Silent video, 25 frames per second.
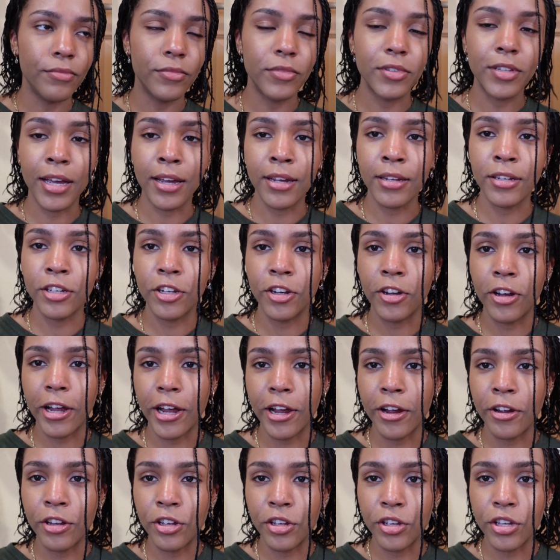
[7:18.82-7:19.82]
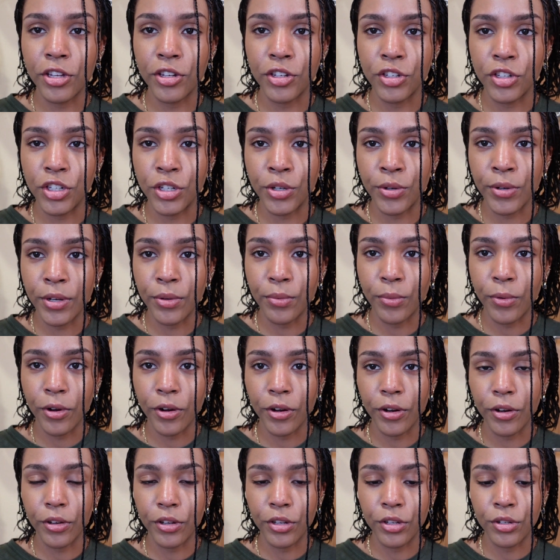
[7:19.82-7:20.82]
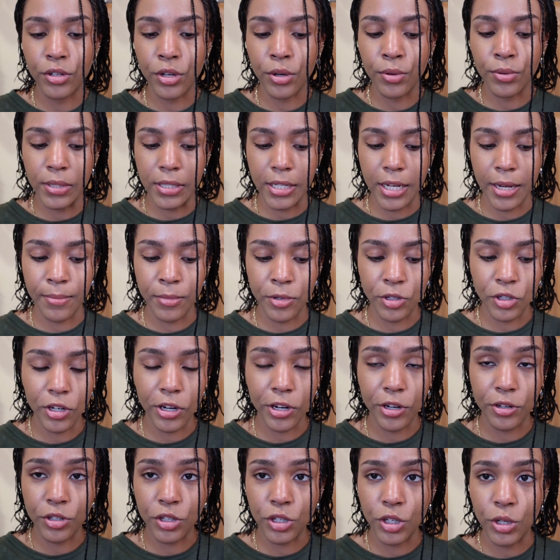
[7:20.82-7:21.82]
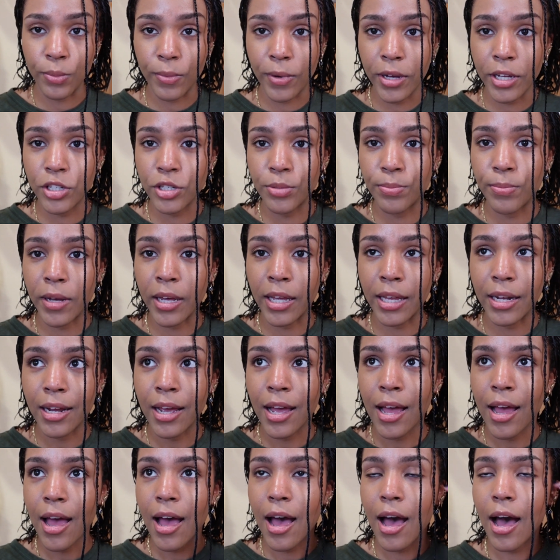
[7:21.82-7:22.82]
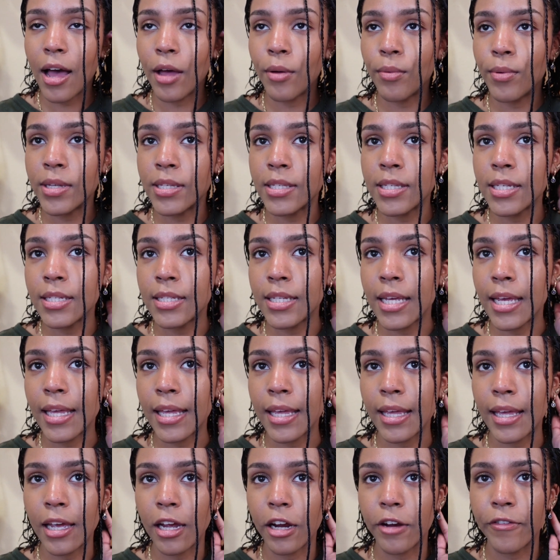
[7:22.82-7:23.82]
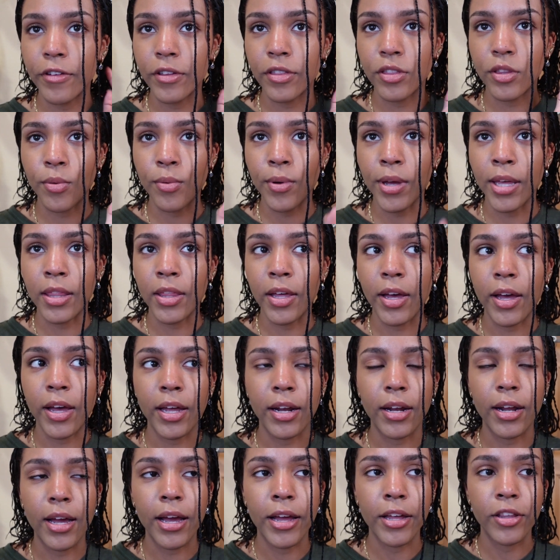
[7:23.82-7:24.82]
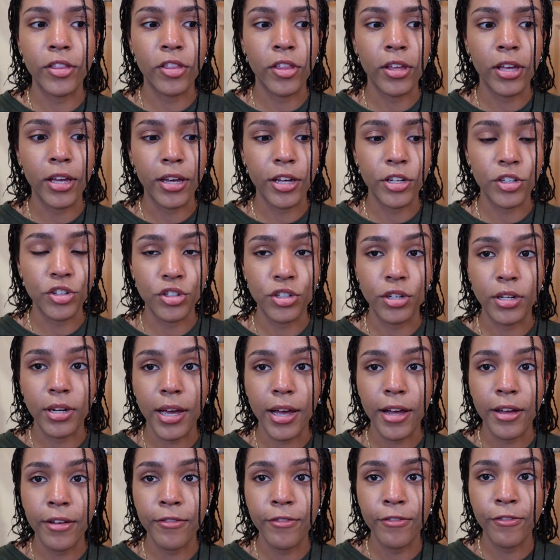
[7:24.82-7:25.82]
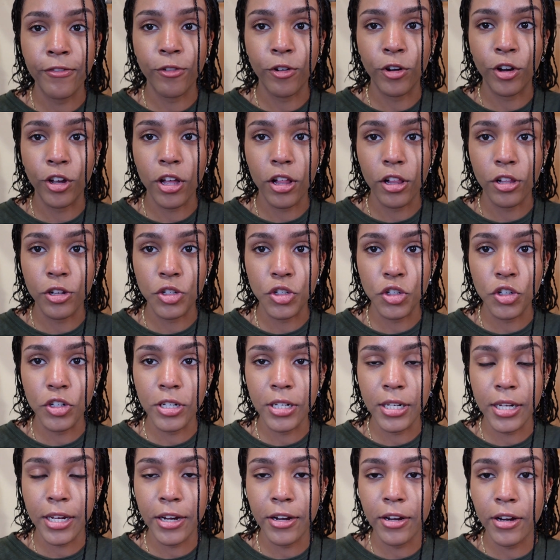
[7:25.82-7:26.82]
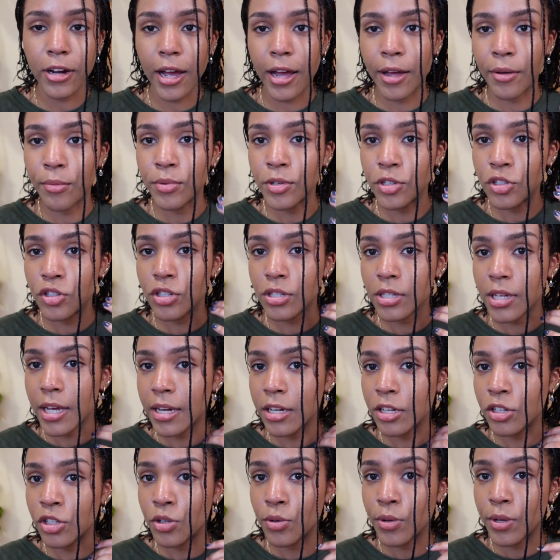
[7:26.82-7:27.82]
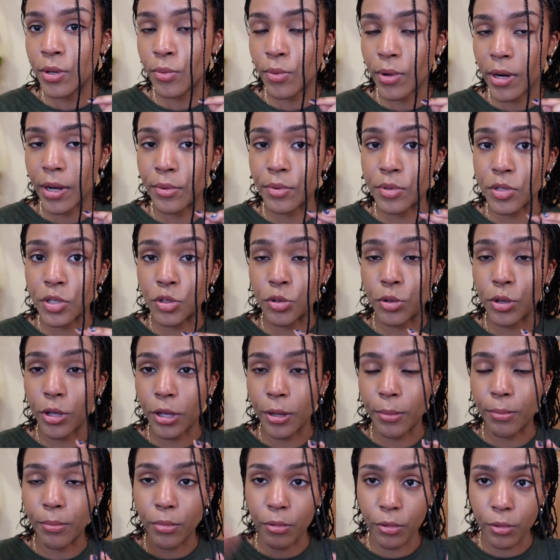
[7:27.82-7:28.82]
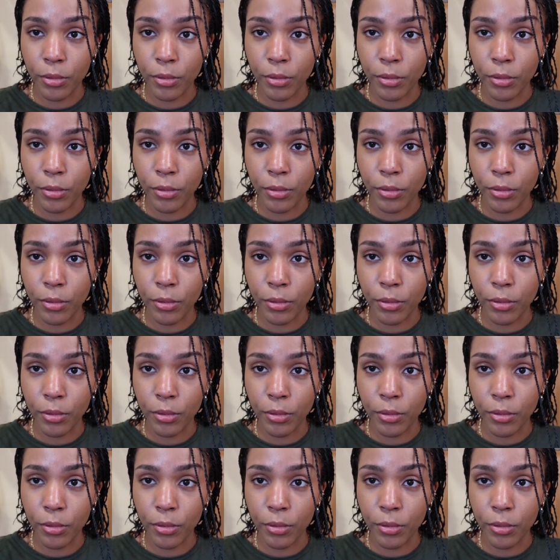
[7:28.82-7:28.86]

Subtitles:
dyeing your hair, you can do it where you don't damage your hair too much, but I wasn't taking care of it the way that I think I should have for color treated hair. I was just kind of doing what I was doing